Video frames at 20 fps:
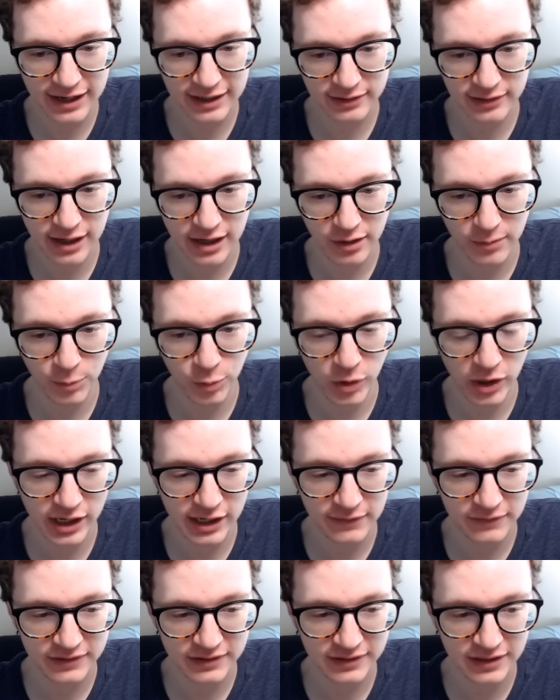Atlanta
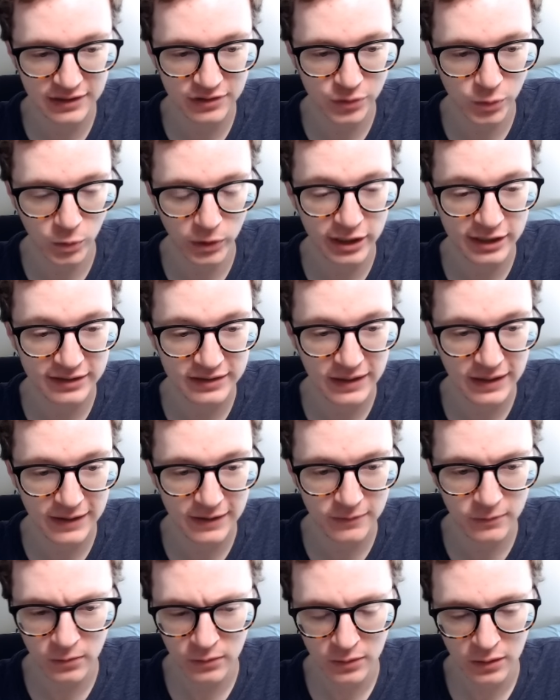Braves in
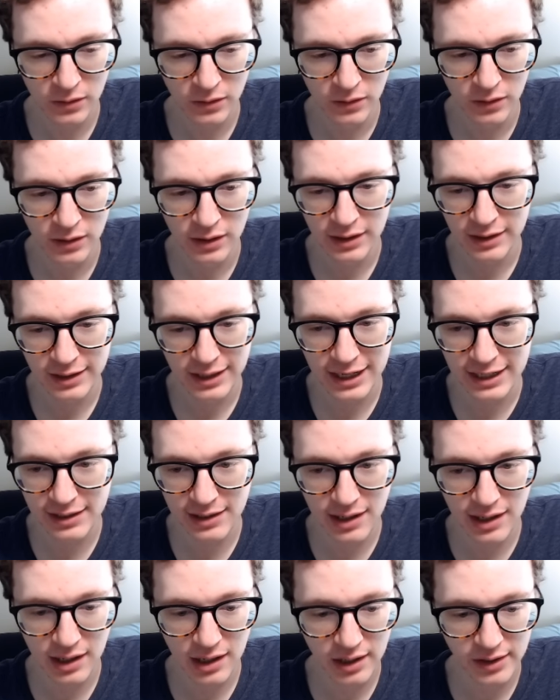2010. And
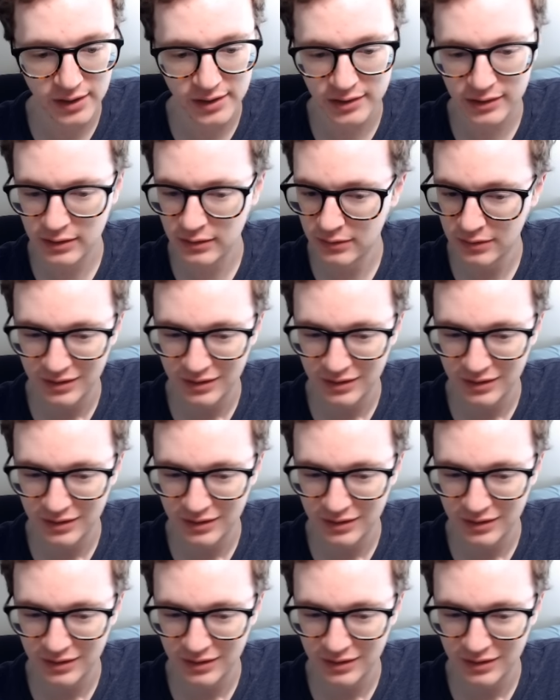I